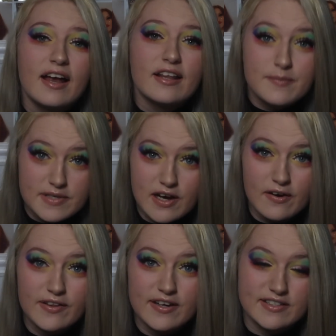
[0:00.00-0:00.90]
The
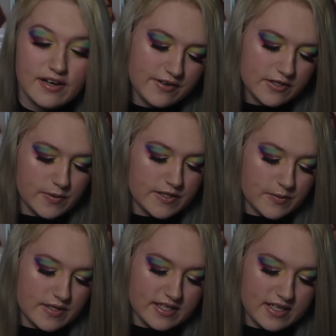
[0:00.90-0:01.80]
mascara that I discovered in
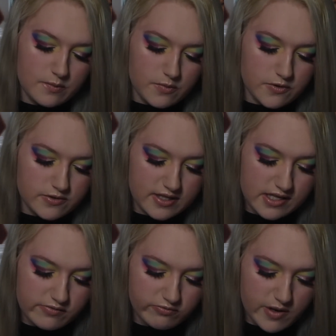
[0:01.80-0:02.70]
2020 was
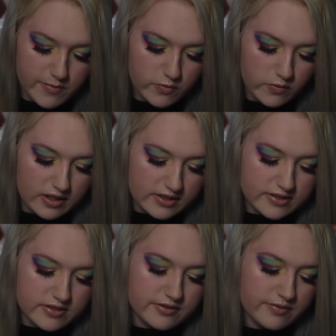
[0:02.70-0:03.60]
the Rimmel
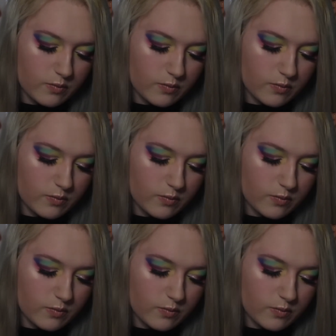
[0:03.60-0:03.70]
London